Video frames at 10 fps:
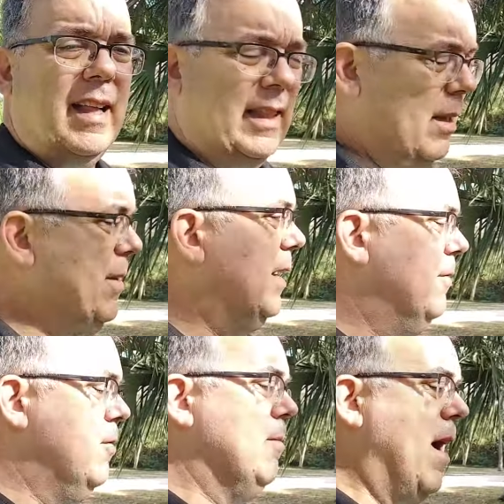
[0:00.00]
let me give
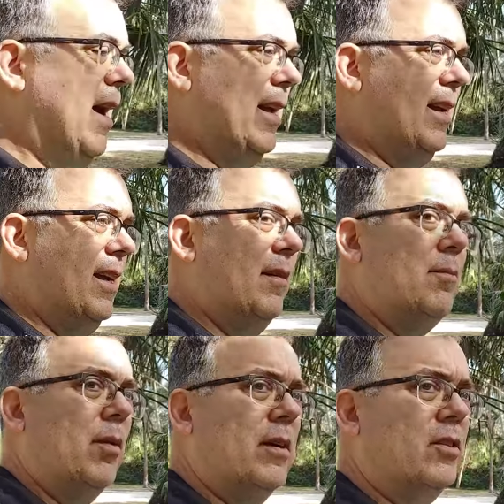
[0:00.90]
you my
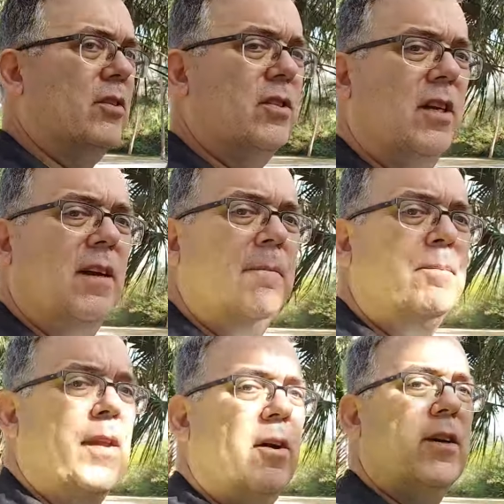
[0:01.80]
impressions.
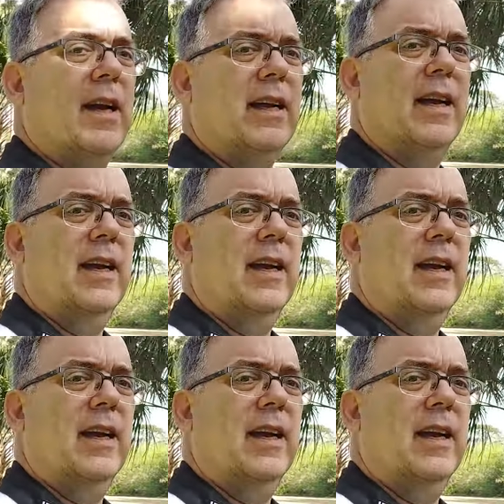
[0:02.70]
Okay,